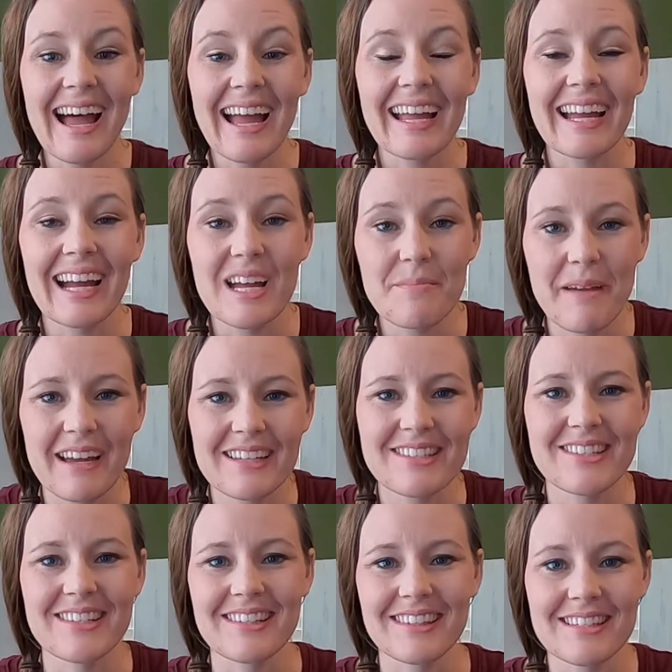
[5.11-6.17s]
Hi, I'm
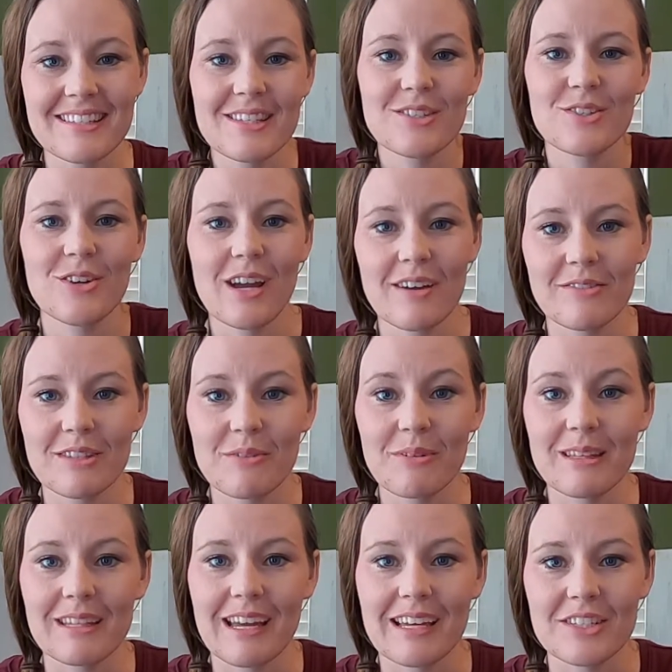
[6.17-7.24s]
Ashley and this is Crafty
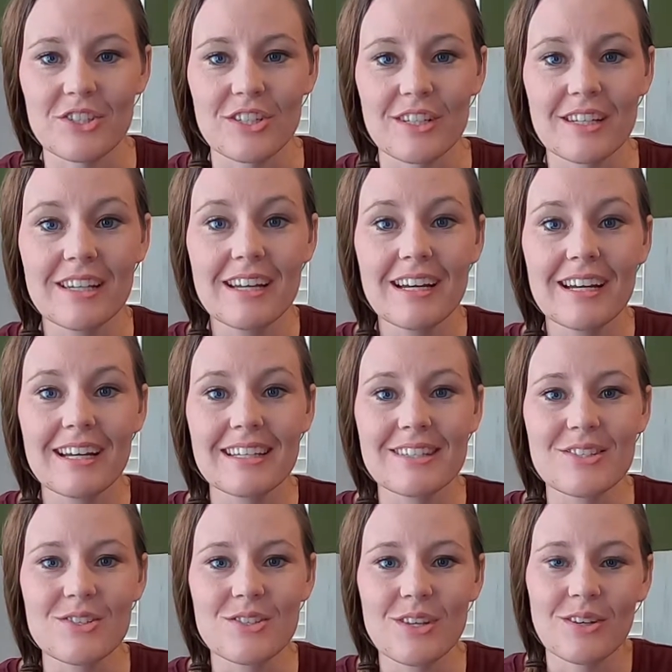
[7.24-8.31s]
with Ashley.
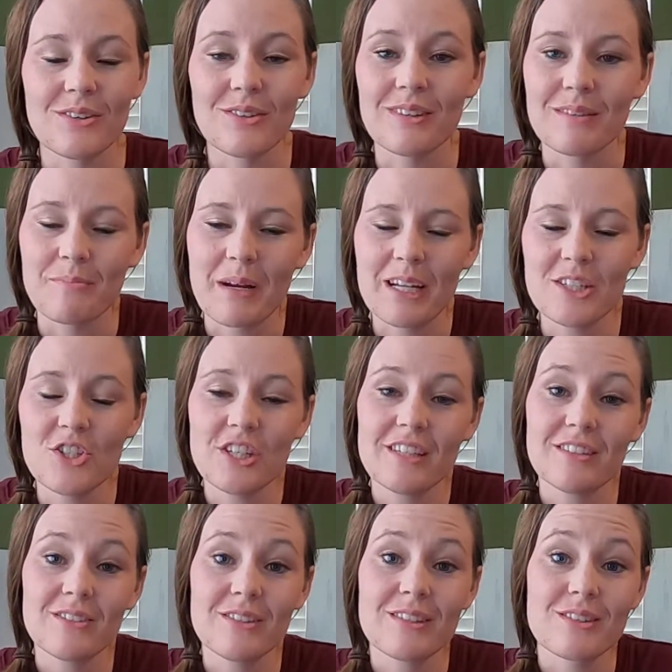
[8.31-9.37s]
So my
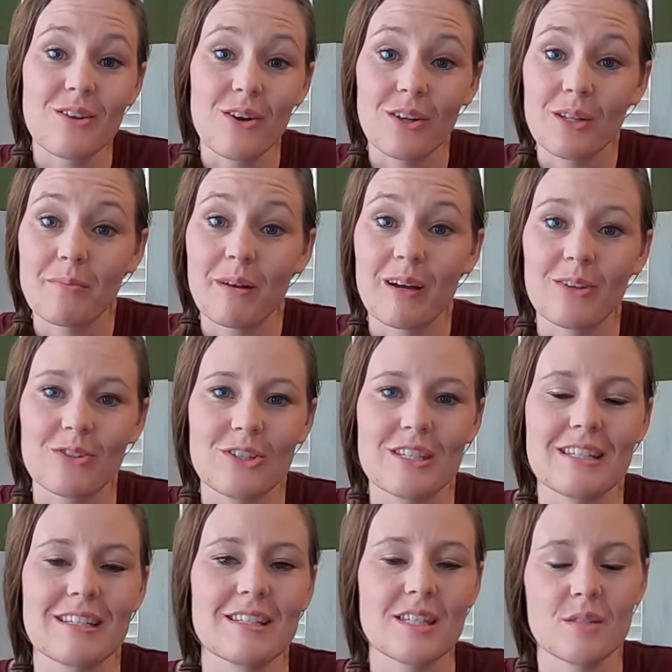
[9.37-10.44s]
channel is all about
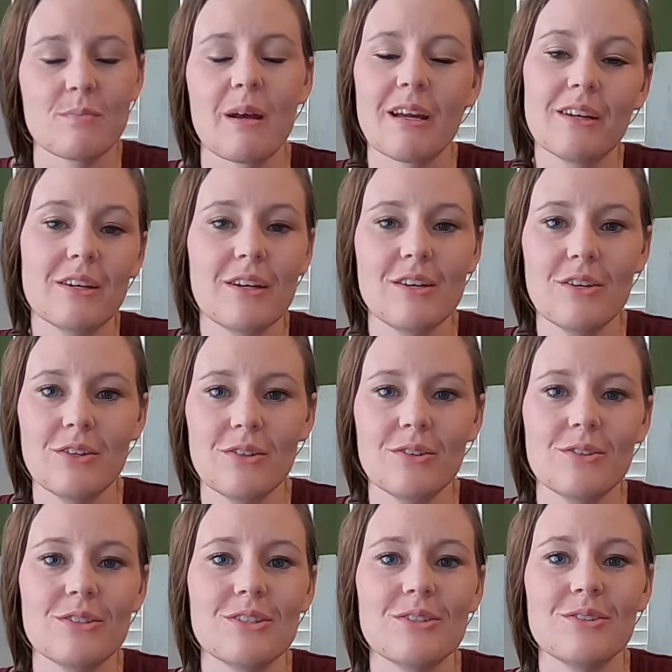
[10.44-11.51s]
just inspiring
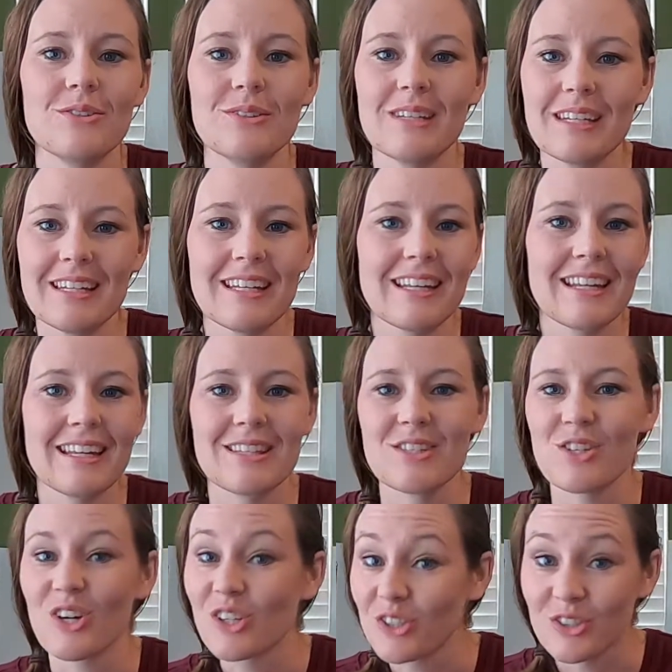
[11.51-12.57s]
you to get in
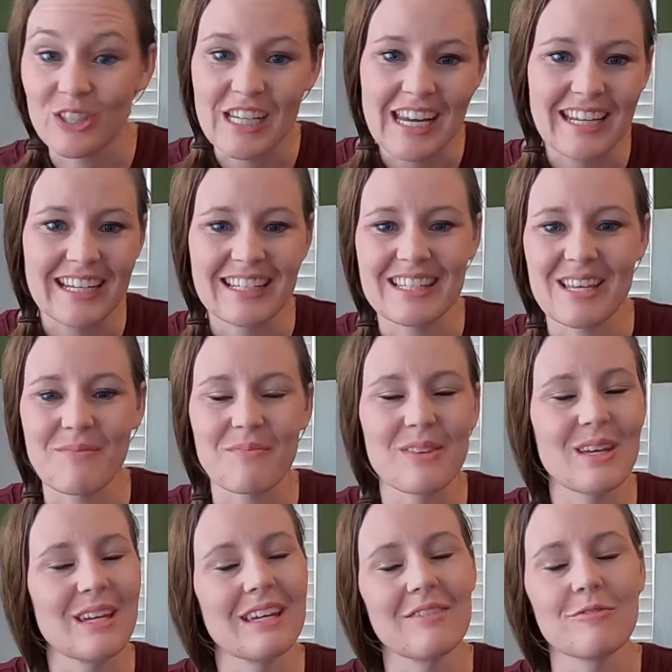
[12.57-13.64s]
and start creating
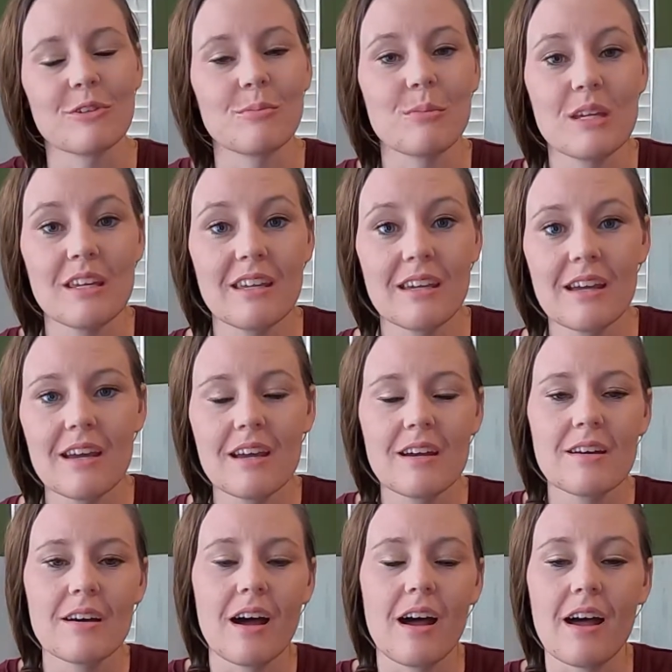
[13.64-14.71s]
something. For me,
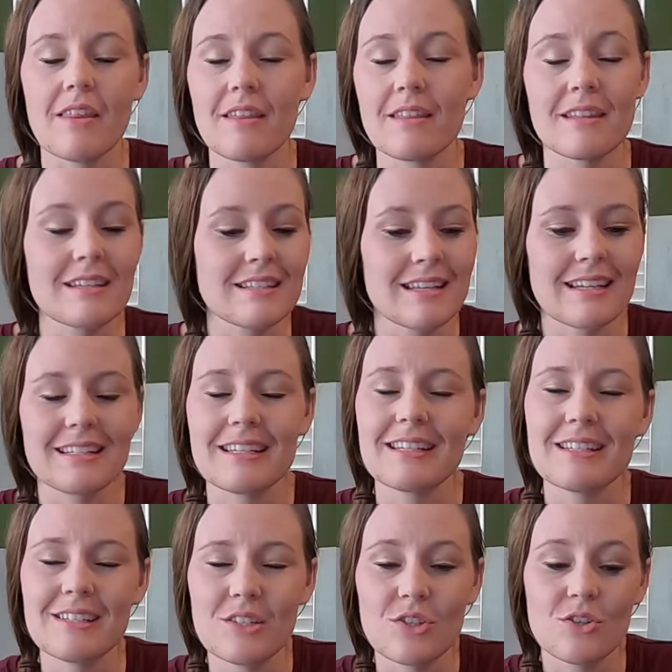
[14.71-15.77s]
the things I
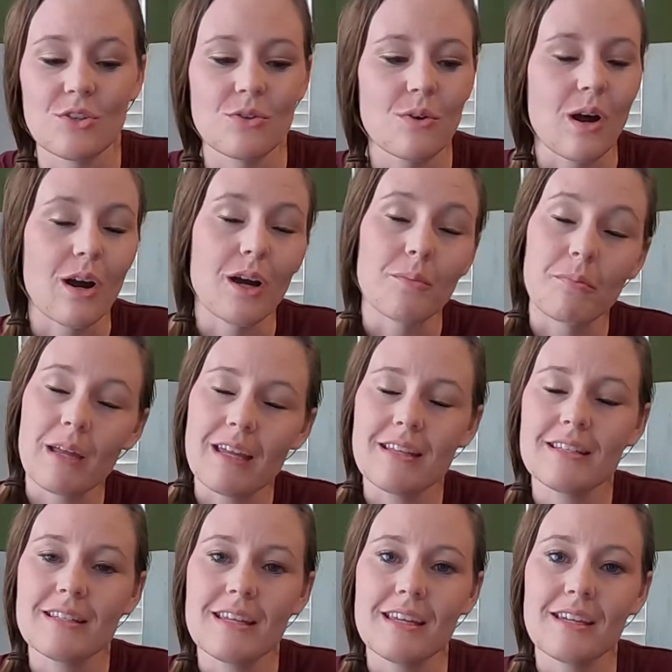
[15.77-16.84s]
tend to do are
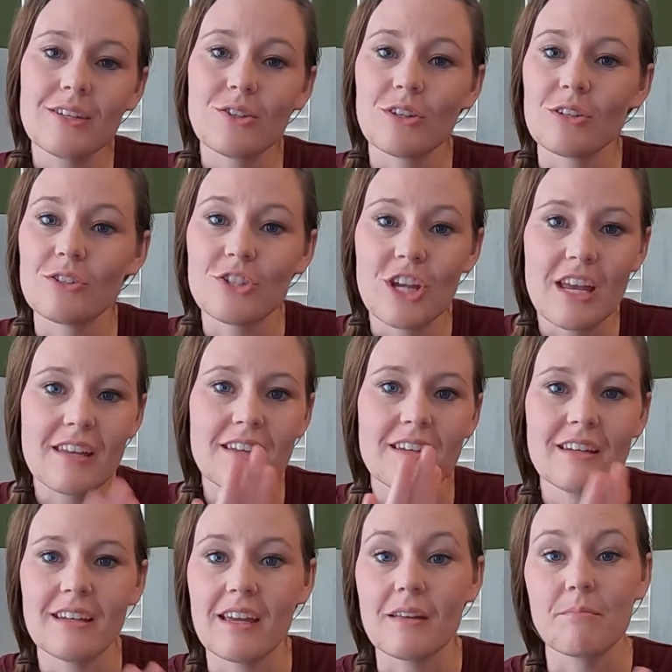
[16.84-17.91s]
painting,
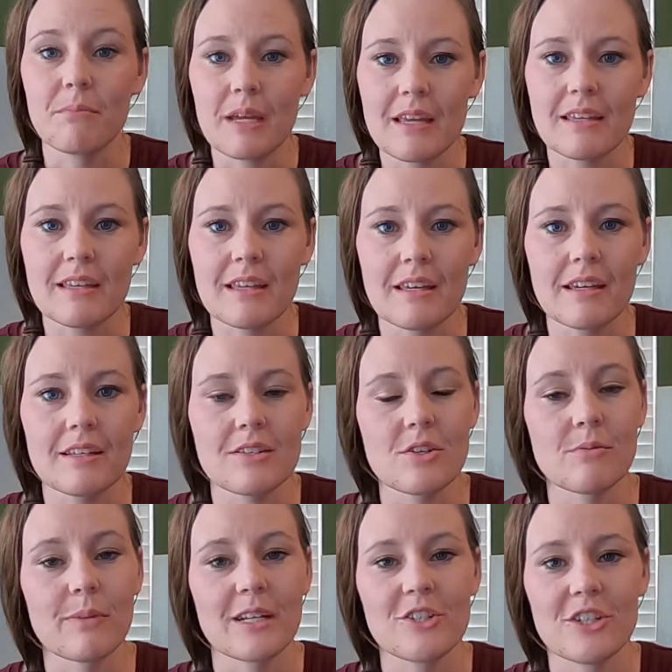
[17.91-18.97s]
crocheting, and baking.
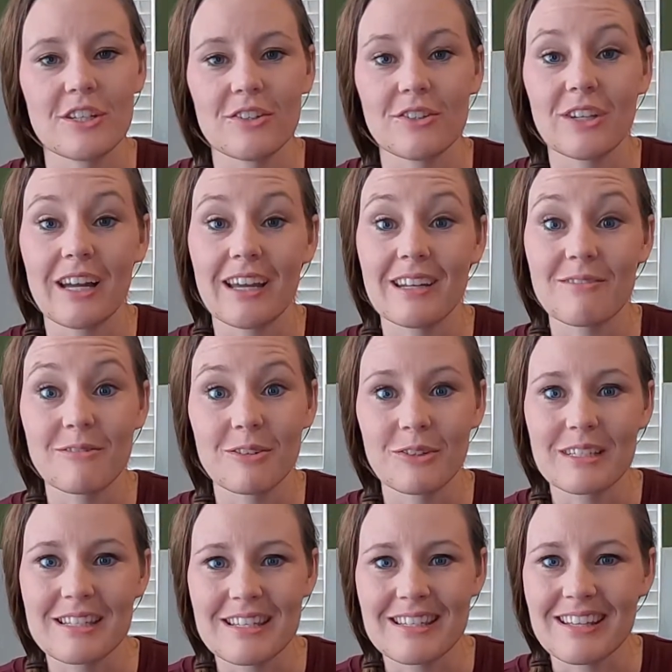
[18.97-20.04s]
So my channel kind of
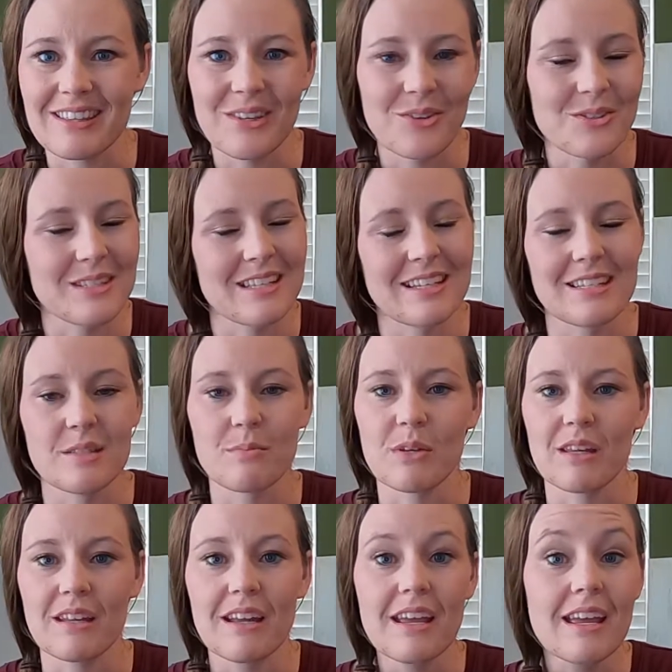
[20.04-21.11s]
focuses on those things,
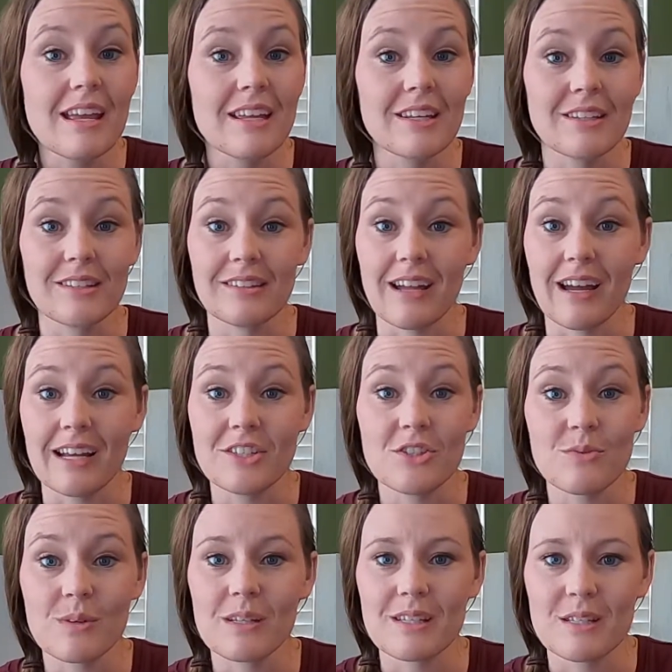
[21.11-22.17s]
but I
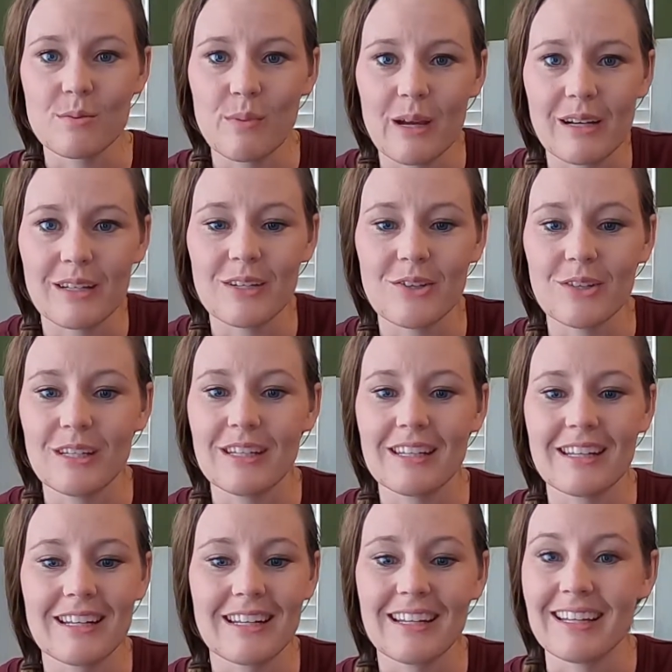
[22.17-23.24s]
just want to inspire you to
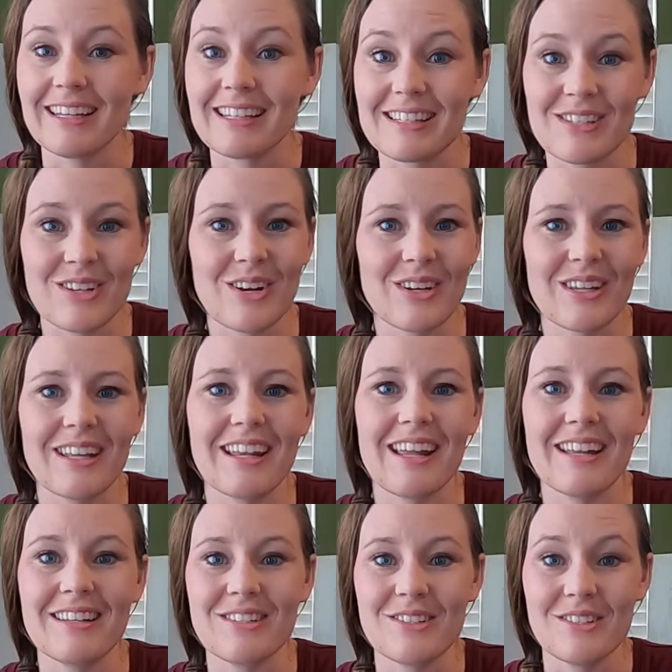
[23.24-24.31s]
get in and get started
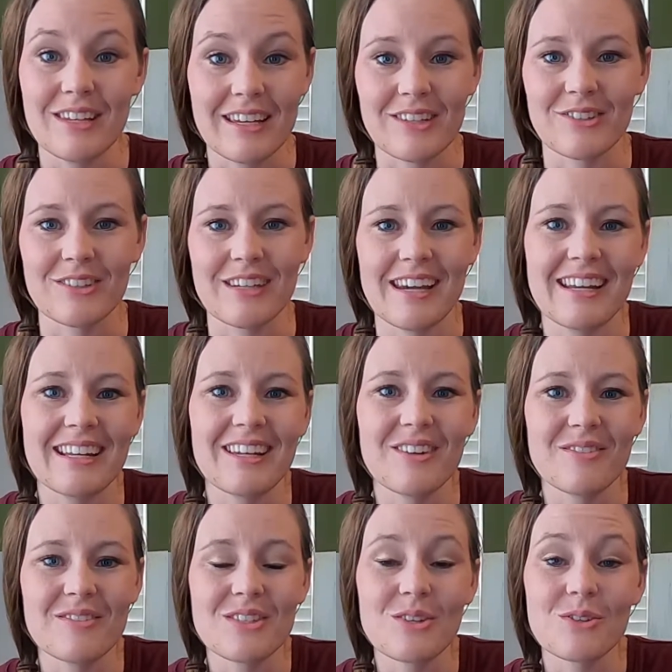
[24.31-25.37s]
and get
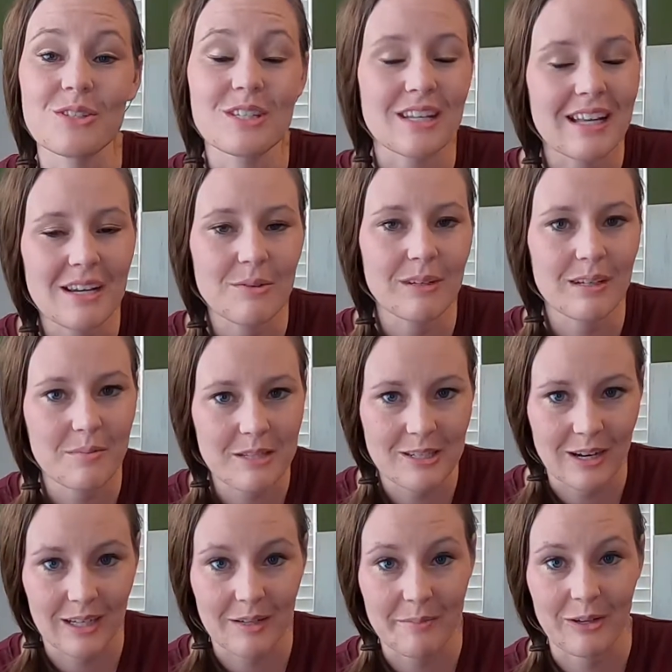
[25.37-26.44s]
creative. So today we're going to
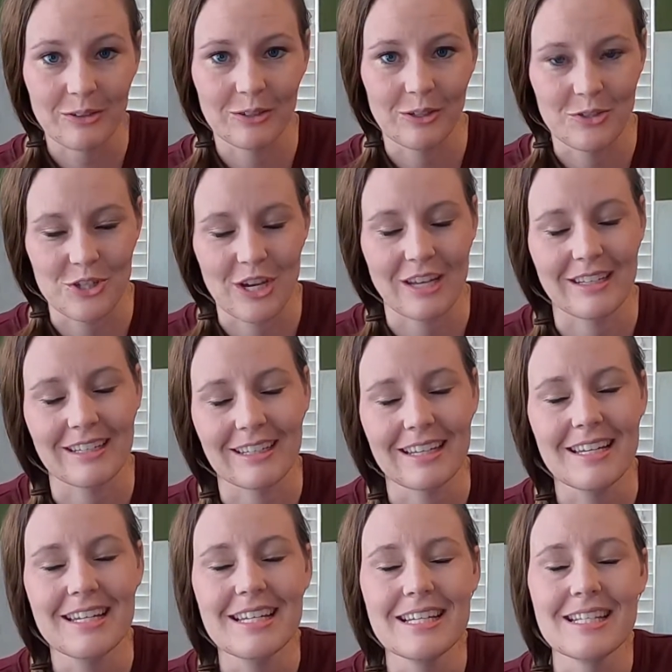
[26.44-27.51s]
be talking about crocheting.